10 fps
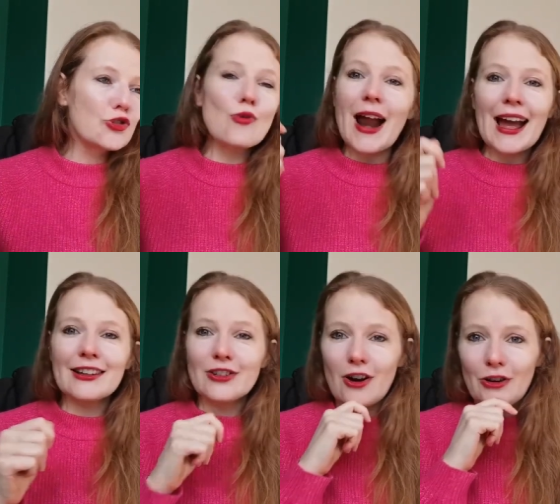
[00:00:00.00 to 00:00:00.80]

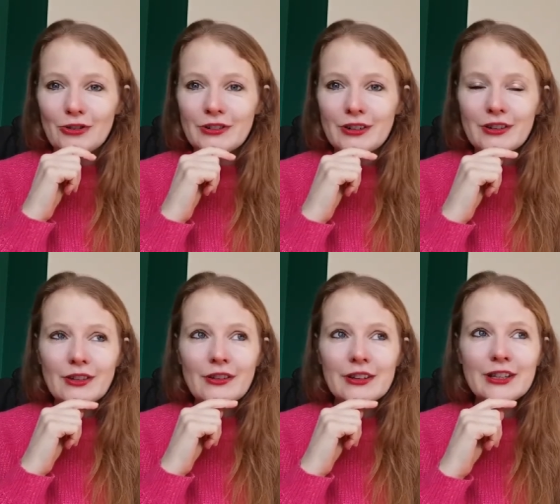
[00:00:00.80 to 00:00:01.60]
dragged on,
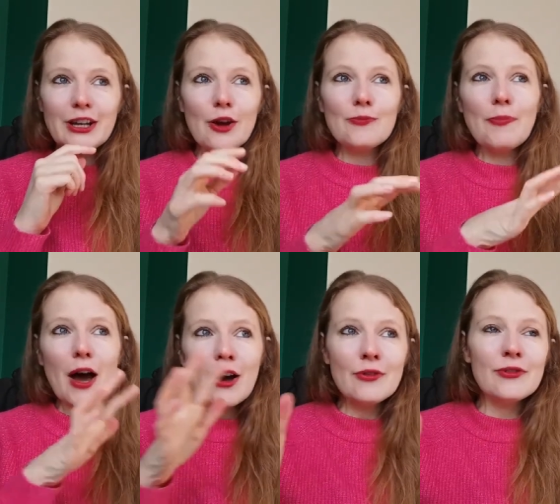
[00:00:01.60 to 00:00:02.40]
you know,
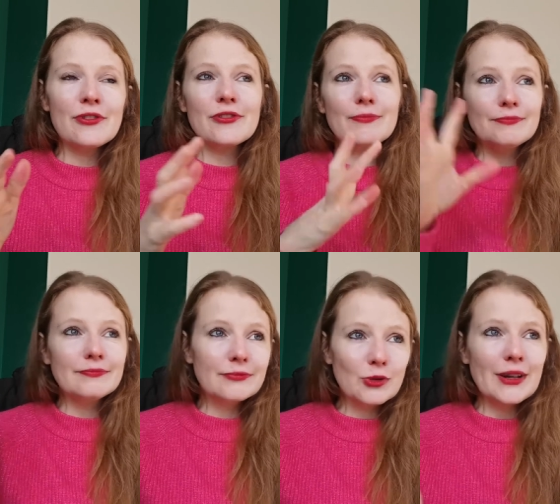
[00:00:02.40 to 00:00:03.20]
post
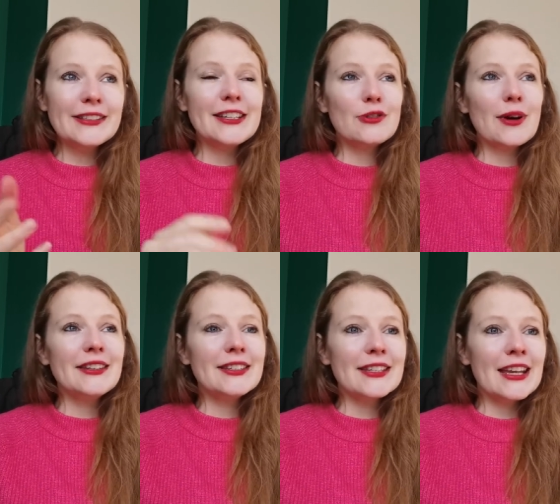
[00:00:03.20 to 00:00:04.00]

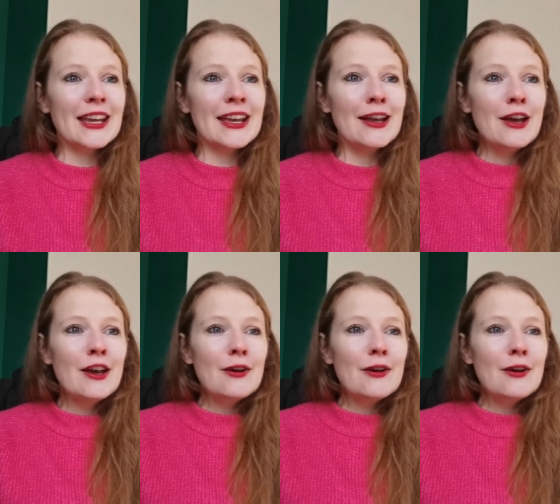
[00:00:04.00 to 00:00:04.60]
2020,